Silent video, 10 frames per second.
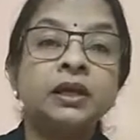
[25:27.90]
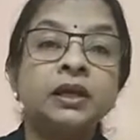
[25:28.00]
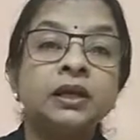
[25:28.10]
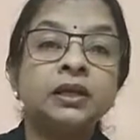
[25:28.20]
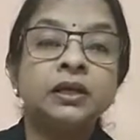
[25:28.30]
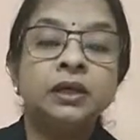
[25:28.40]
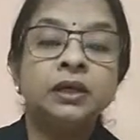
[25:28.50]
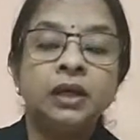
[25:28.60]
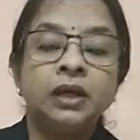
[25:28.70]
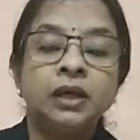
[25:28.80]
Out
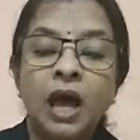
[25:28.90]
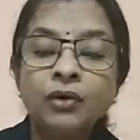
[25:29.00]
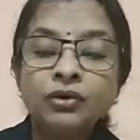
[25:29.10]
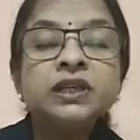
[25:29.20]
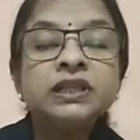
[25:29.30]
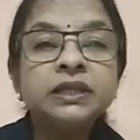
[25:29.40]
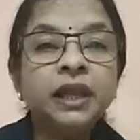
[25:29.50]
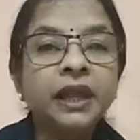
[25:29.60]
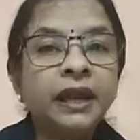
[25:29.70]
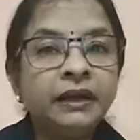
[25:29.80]
of this
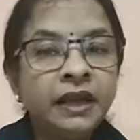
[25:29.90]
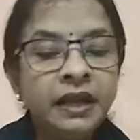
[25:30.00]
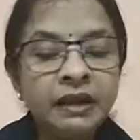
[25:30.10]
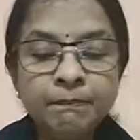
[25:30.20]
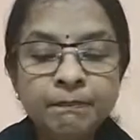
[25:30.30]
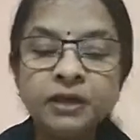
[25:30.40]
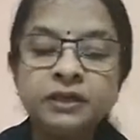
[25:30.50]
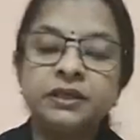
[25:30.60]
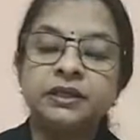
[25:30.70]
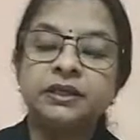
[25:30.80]

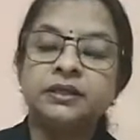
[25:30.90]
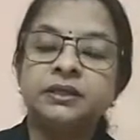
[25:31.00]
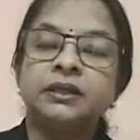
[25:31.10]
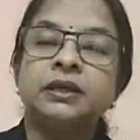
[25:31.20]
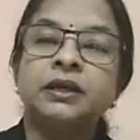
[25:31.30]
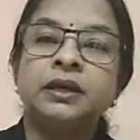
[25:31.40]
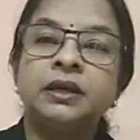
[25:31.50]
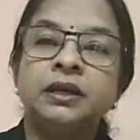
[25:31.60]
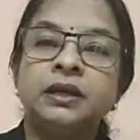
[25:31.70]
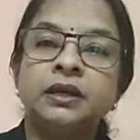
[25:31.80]
18%
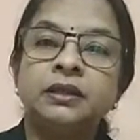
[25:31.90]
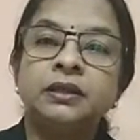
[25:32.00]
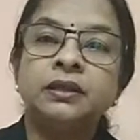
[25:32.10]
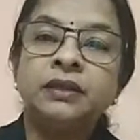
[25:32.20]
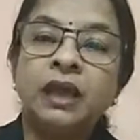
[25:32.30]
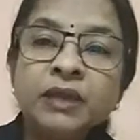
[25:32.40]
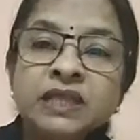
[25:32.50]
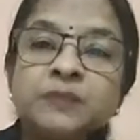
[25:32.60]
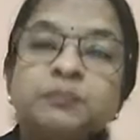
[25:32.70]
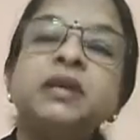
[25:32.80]
Tamil
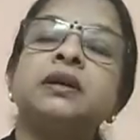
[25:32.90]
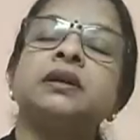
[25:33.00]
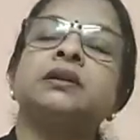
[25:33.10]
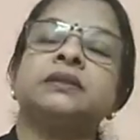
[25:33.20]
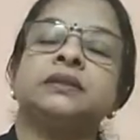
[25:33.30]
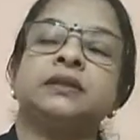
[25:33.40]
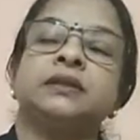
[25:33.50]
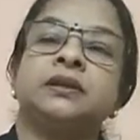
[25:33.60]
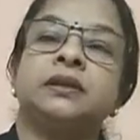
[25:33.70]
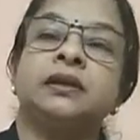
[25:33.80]
speakers,
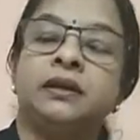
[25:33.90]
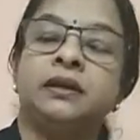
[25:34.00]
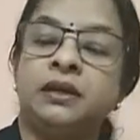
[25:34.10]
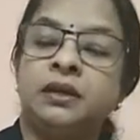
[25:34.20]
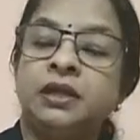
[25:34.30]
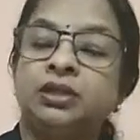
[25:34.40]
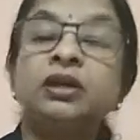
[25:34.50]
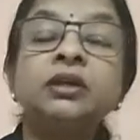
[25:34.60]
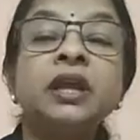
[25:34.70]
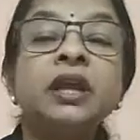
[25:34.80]

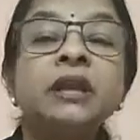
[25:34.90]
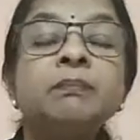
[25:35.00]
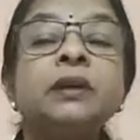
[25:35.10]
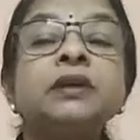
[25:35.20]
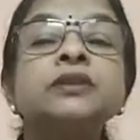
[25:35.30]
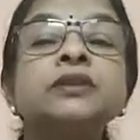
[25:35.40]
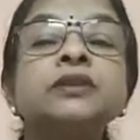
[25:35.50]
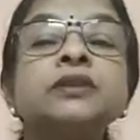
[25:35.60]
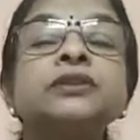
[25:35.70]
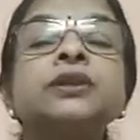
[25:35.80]
13%
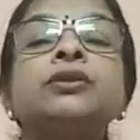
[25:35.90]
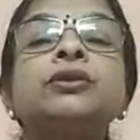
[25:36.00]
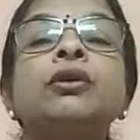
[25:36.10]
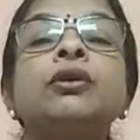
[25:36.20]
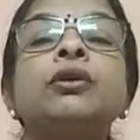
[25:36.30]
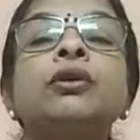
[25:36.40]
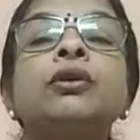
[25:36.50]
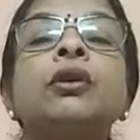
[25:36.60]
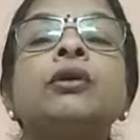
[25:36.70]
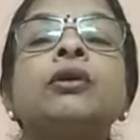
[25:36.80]
of the
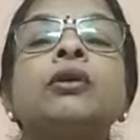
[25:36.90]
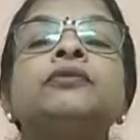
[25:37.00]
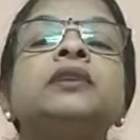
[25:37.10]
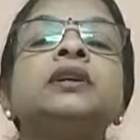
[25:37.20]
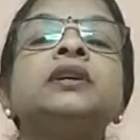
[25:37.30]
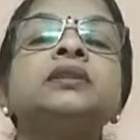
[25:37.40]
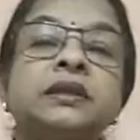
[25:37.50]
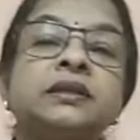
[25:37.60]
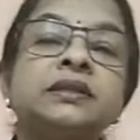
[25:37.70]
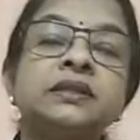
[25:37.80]
Tamilians
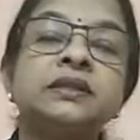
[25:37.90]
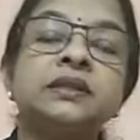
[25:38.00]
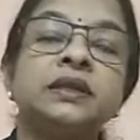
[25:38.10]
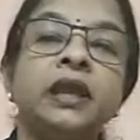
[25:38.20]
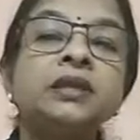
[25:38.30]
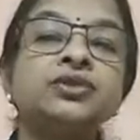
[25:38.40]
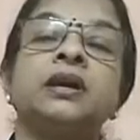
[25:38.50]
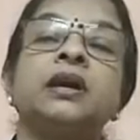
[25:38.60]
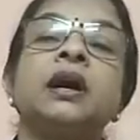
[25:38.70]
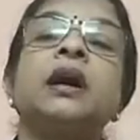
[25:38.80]
in Sri
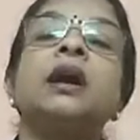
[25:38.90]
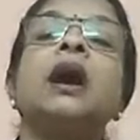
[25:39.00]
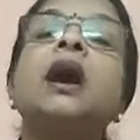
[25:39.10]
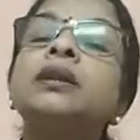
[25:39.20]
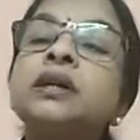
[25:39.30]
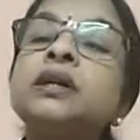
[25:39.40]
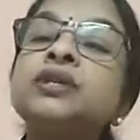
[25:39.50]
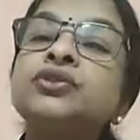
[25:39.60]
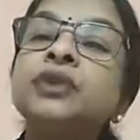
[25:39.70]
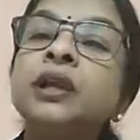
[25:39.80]
Lanka are the
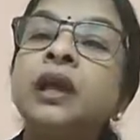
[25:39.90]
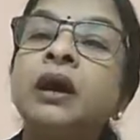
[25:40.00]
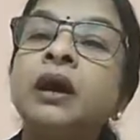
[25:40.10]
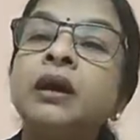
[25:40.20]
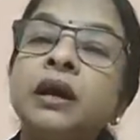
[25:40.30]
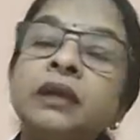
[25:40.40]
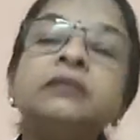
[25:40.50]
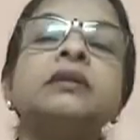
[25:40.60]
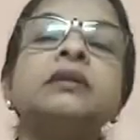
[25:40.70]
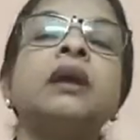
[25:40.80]
Sri Lankan
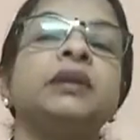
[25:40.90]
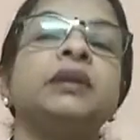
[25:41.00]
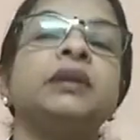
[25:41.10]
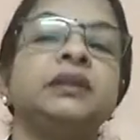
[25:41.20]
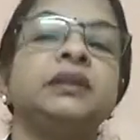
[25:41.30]
Tamils,